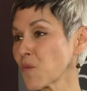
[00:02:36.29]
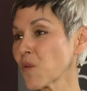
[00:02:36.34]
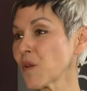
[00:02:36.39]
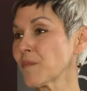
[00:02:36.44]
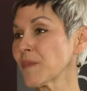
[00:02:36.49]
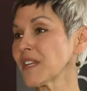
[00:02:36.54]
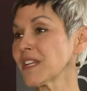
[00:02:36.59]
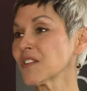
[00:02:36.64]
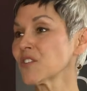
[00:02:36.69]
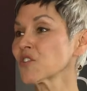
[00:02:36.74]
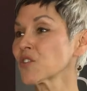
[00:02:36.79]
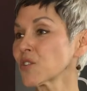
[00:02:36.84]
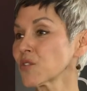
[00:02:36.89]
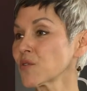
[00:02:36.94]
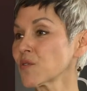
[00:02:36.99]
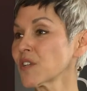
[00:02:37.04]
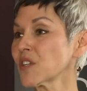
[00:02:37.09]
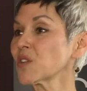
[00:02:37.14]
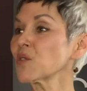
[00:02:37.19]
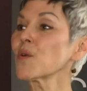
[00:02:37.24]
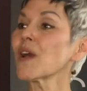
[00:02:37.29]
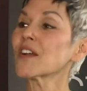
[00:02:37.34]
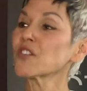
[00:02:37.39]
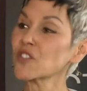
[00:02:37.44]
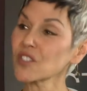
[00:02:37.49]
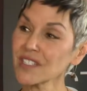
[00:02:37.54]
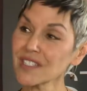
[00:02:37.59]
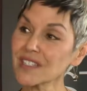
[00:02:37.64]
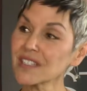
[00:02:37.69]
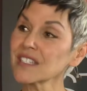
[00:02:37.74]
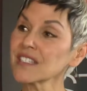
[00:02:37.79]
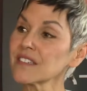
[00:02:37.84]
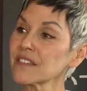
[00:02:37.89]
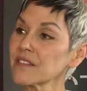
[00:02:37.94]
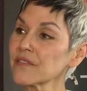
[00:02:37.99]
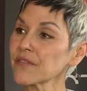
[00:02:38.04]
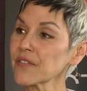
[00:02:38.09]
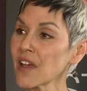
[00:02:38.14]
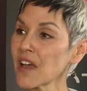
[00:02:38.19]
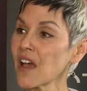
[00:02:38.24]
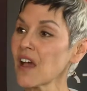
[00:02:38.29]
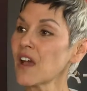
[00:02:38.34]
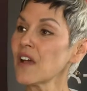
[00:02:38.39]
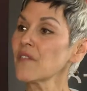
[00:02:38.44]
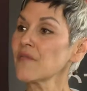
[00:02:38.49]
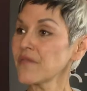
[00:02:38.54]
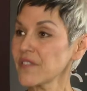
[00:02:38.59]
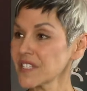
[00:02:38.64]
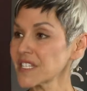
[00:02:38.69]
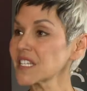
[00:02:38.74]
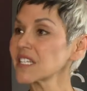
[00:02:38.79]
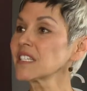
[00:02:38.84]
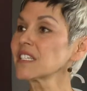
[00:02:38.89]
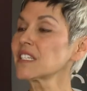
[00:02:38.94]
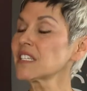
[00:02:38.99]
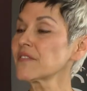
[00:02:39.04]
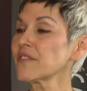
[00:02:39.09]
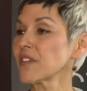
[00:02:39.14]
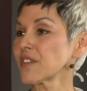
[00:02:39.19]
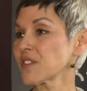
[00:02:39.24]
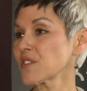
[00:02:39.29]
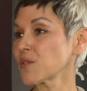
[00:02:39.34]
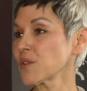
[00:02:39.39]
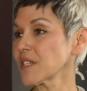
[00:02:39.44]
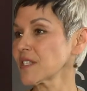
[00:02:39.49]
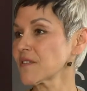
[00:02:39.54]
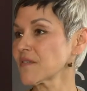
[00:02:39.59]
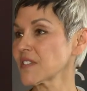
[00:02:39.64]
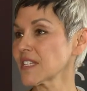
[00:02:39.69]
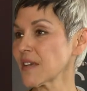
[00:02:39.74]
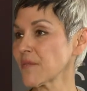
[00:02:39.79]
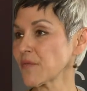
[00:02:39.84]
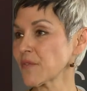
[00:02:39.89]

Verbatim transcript: women, and children who actually live, physically live on the streets of San